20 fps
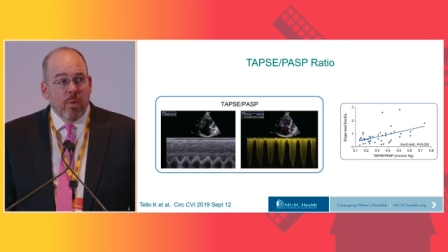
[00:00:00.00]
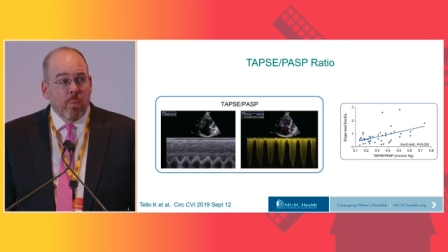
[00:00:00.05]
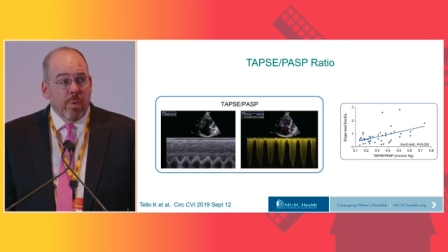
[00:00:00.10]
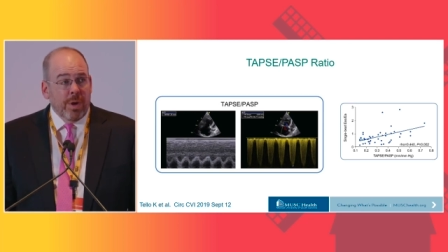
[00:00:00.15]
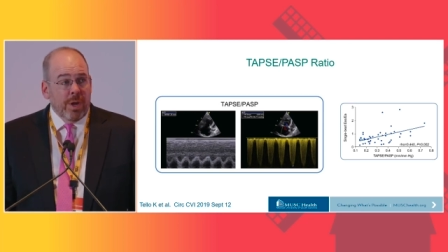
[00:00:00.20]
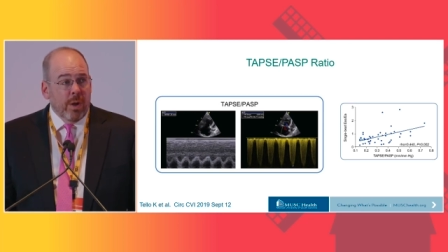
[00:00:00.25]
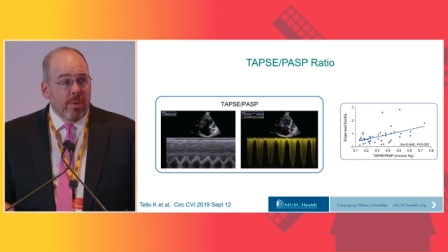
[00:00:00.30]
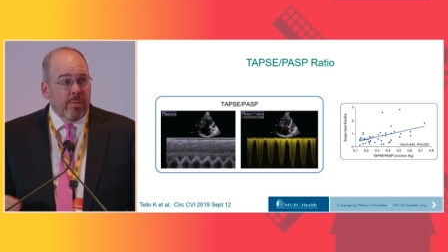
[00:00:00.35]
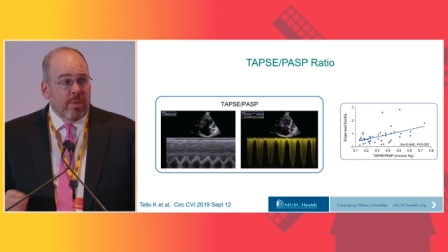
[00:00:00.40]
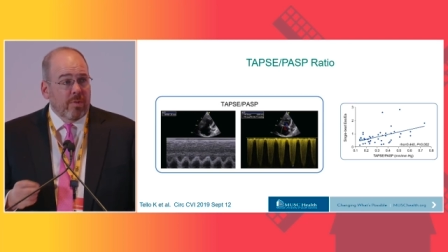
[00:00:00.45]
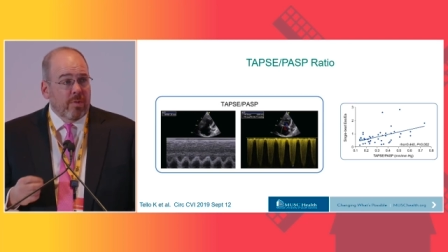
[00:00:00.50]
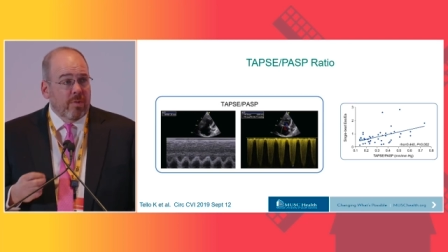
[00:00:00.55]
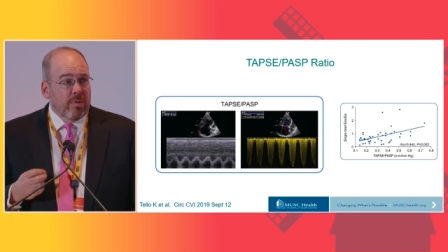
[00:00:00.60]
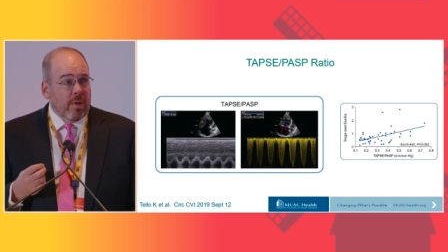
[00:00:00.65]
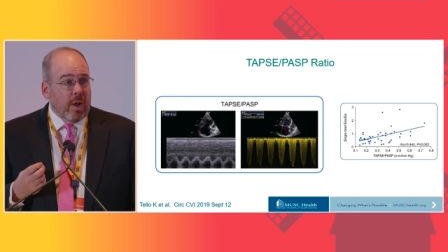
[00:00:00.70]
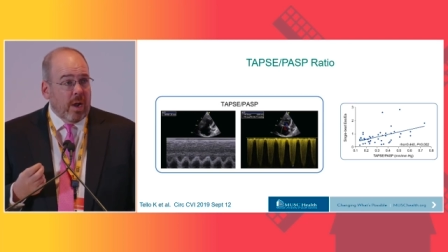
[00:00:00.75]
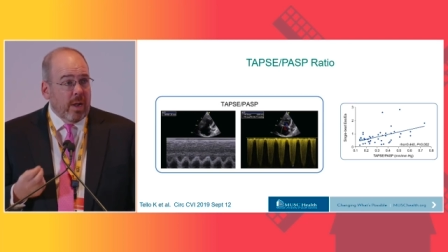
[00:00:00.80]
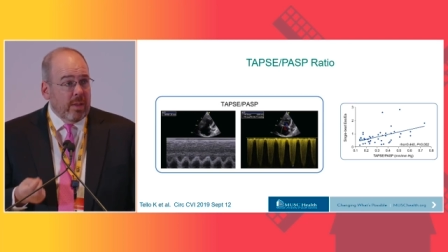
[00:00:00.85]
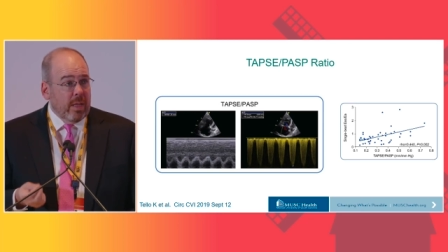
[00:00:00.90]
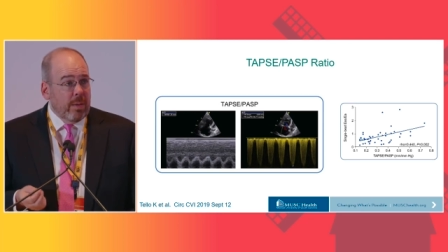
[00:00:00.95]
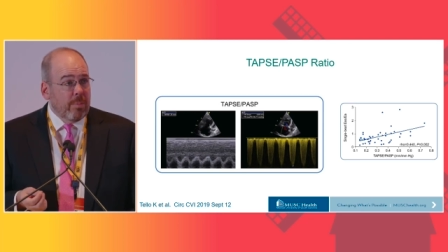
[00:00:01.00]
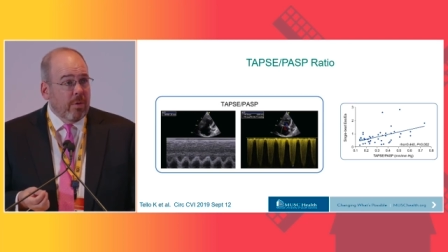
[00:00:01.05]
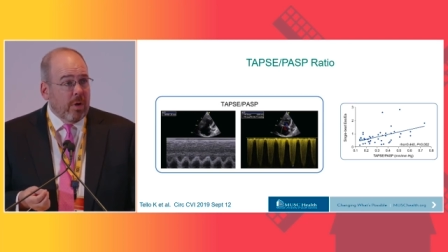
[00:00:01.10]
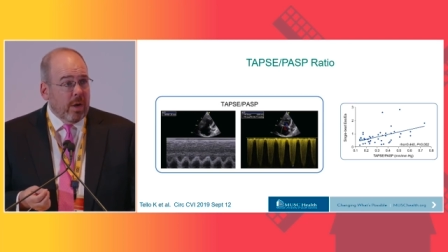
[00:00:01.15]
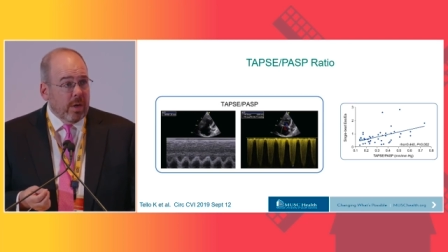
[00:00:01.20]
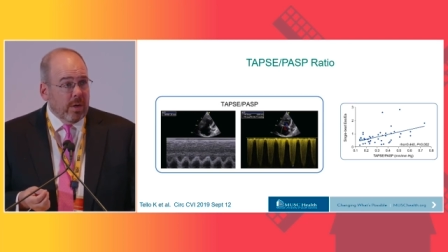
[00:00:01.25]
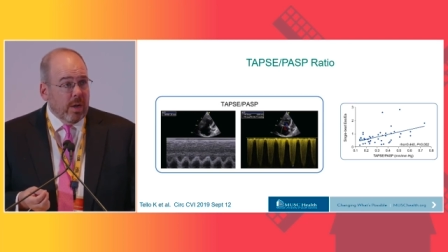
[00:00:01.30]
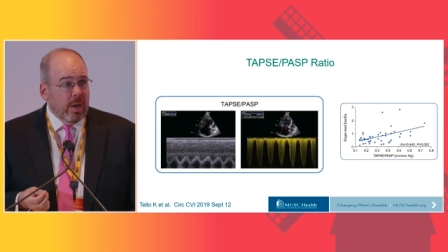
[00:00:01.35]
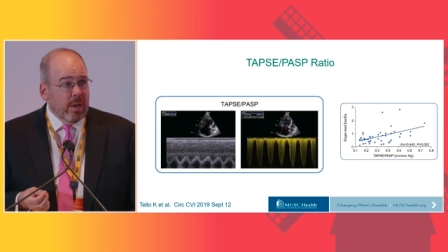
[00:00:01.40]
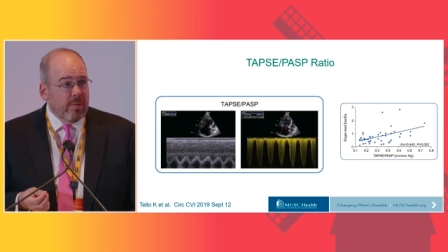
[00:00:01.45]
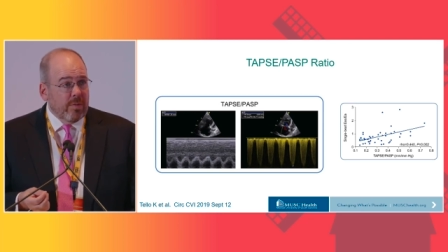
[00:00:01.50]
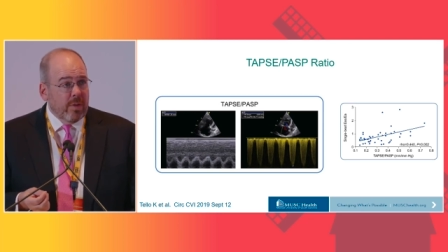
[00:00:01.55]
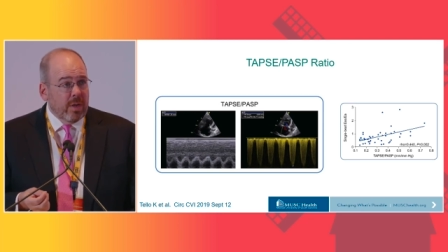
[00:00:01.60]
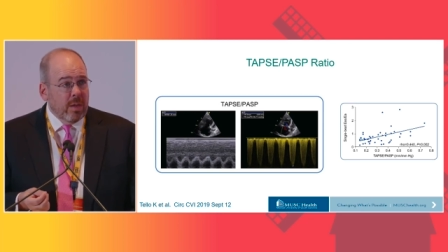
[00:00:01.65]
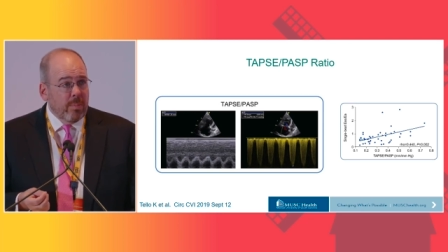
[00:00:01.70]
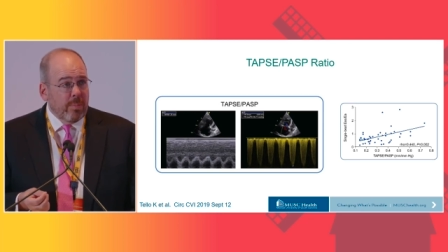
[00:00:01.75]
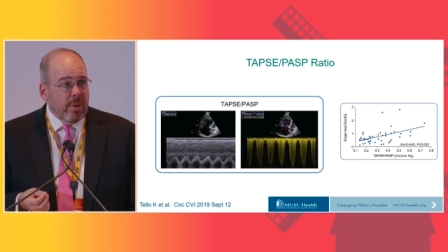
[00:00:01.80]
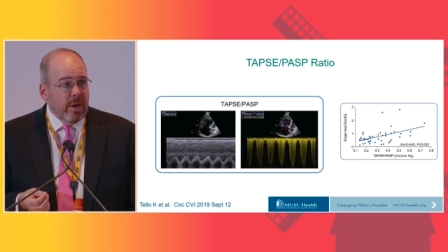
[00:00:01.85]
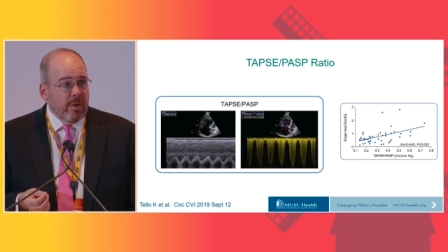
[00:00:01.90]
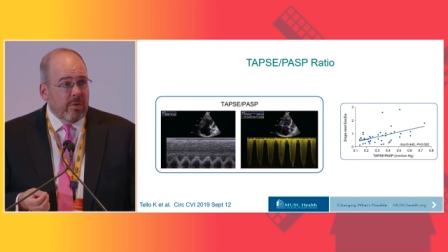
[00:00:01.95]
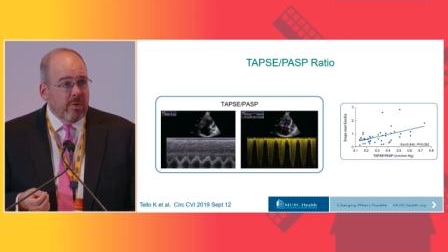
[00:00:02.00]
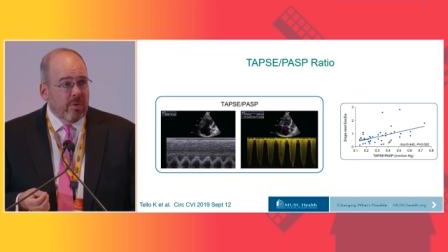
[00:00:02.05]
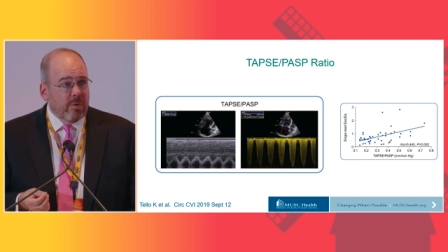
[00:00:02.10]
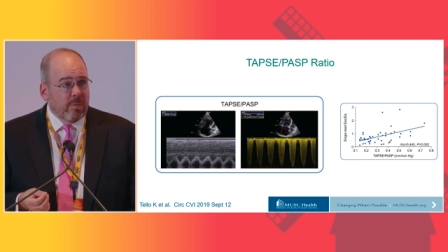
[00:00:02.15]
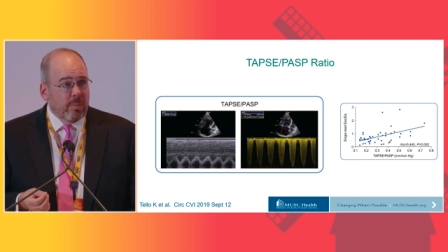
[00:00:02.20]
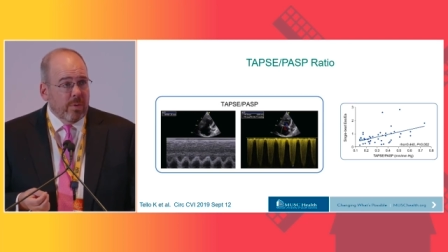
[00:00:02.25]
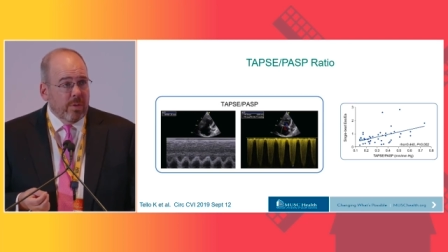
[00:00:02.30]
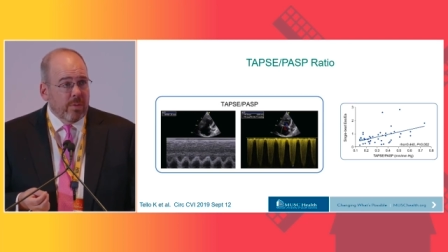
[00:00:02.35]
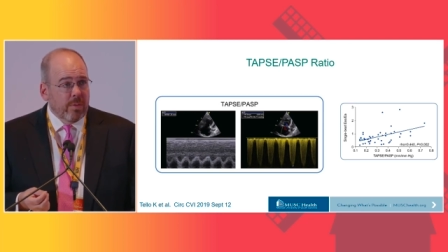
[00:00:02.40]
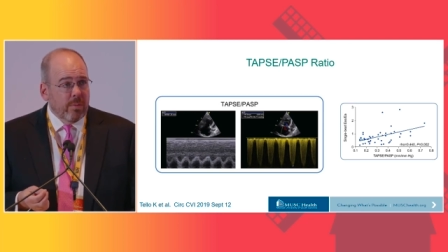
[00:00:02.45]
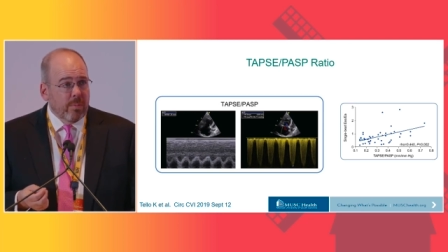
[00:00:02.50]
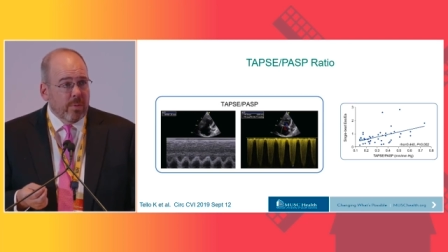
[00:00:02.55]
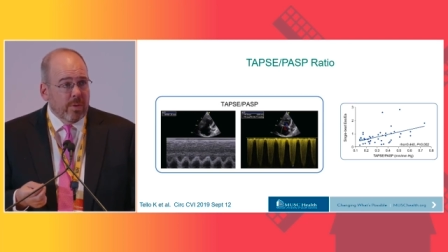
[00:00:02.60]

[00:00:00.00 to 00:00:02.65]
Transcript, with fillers: we know this is highly prognostic in patients with,